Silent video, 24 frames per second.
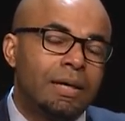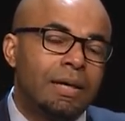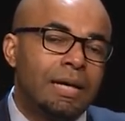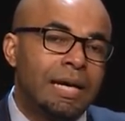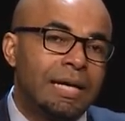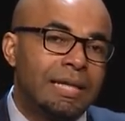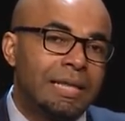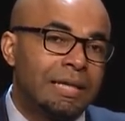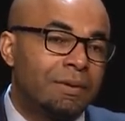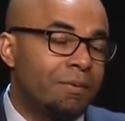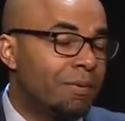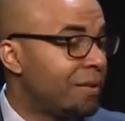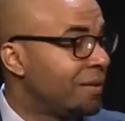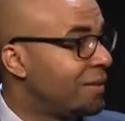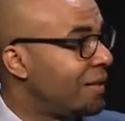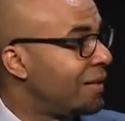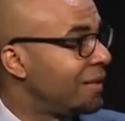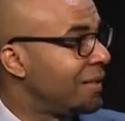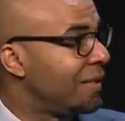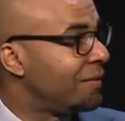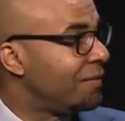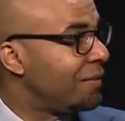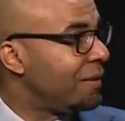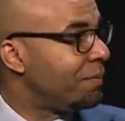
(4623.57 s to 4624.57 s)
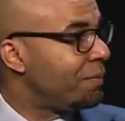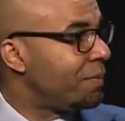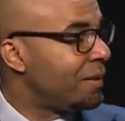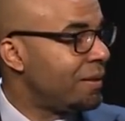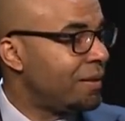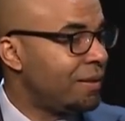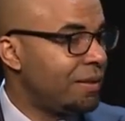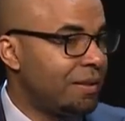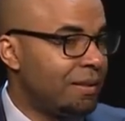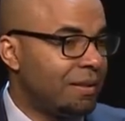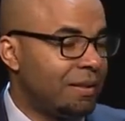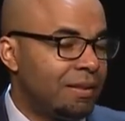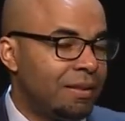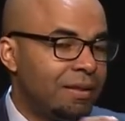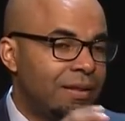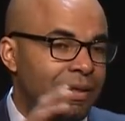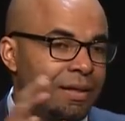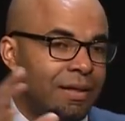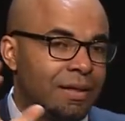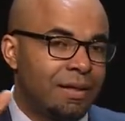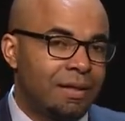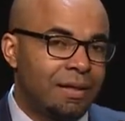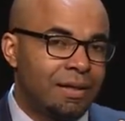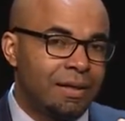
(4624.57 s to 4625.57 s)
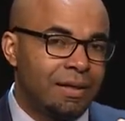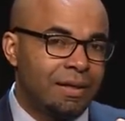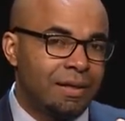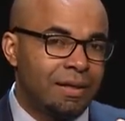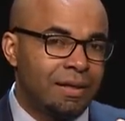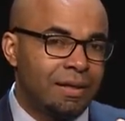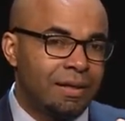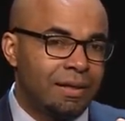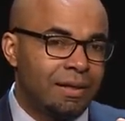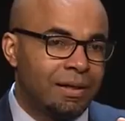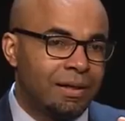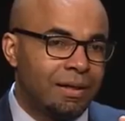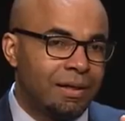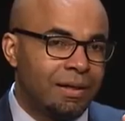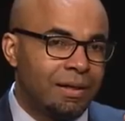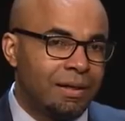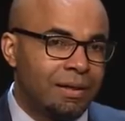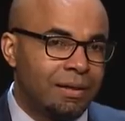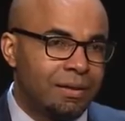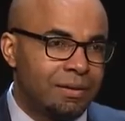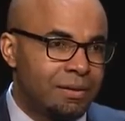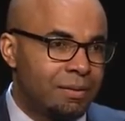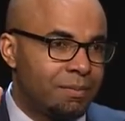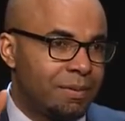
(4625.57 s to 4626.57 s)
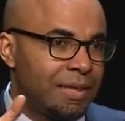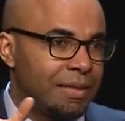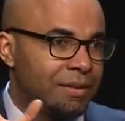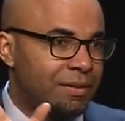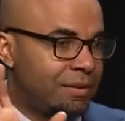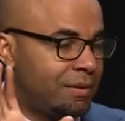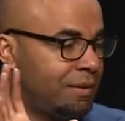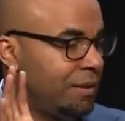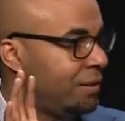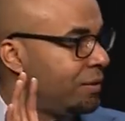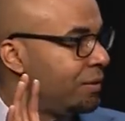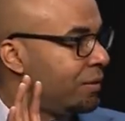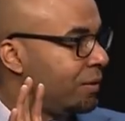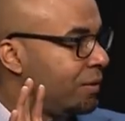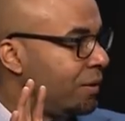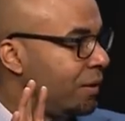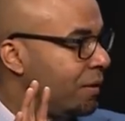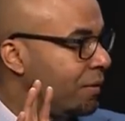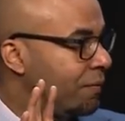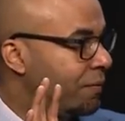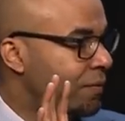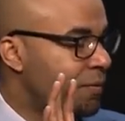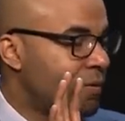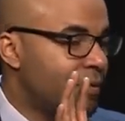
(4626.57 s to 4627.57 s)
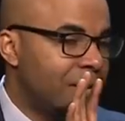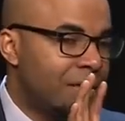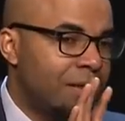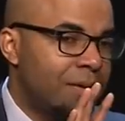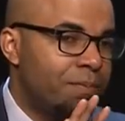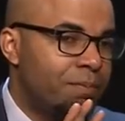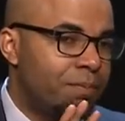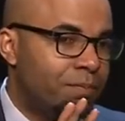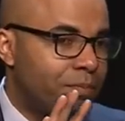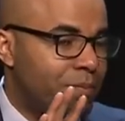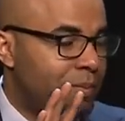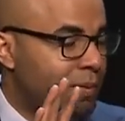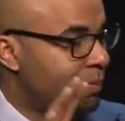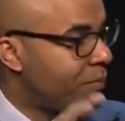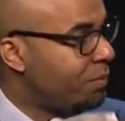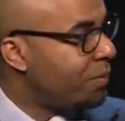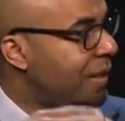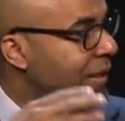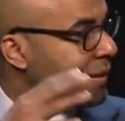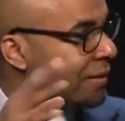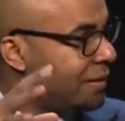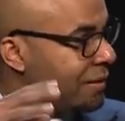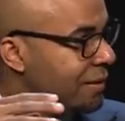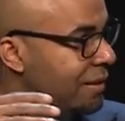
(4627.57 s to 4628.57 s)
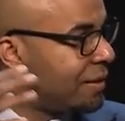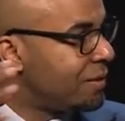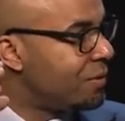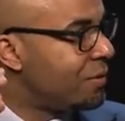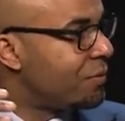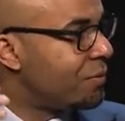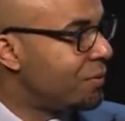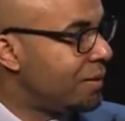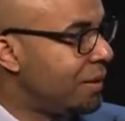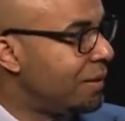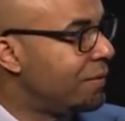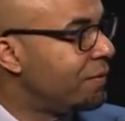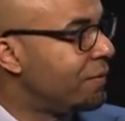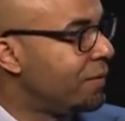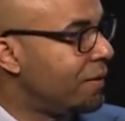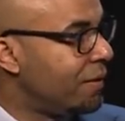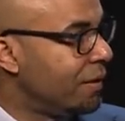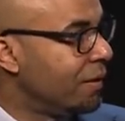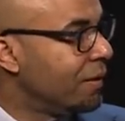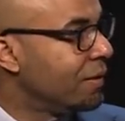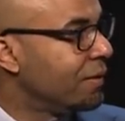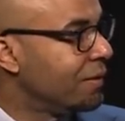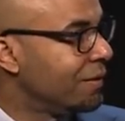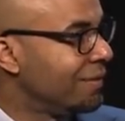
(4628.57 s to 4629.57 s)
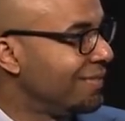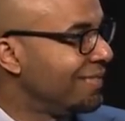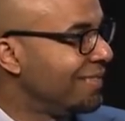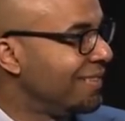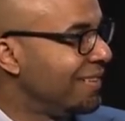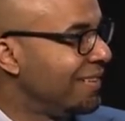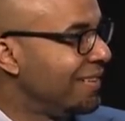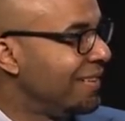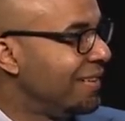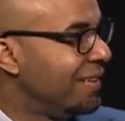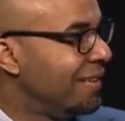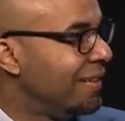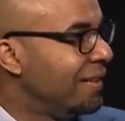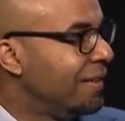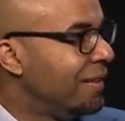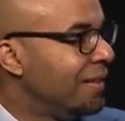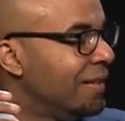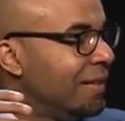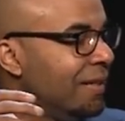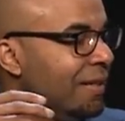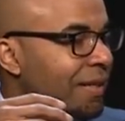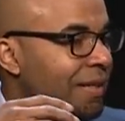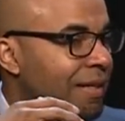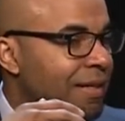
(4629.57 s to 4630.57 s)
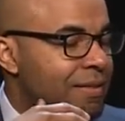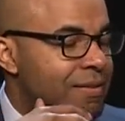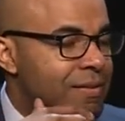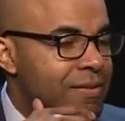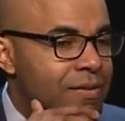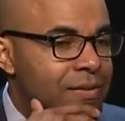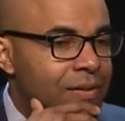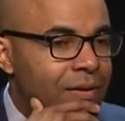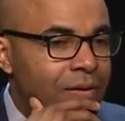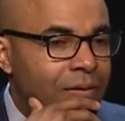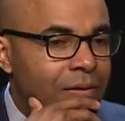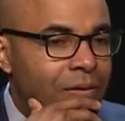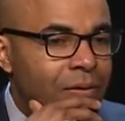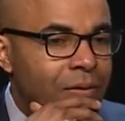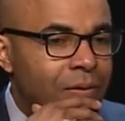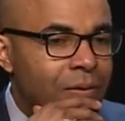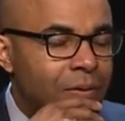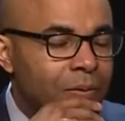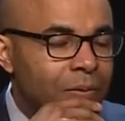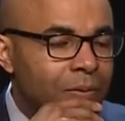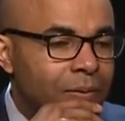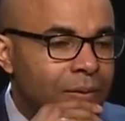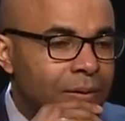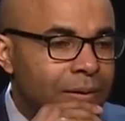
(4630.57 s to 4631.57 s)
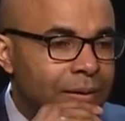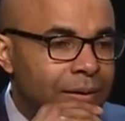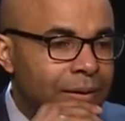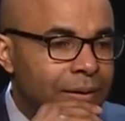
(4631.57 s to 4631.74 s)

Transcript: I think with cognitive empathy, somebody has to teach you to look for it, but practice gets you really far. And so,